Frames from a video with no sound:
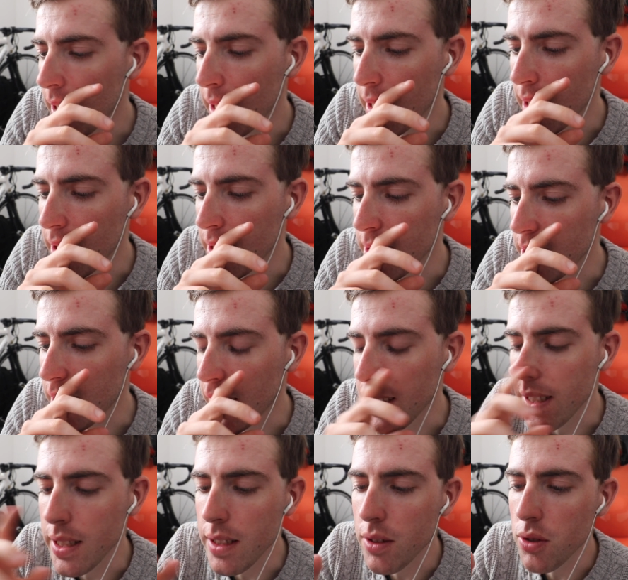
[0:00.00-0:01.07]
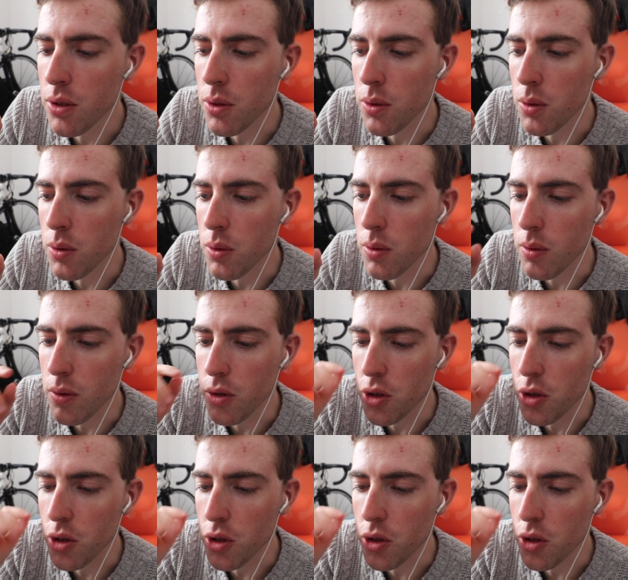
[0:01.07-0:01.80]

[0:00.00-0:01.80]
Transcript: and I need to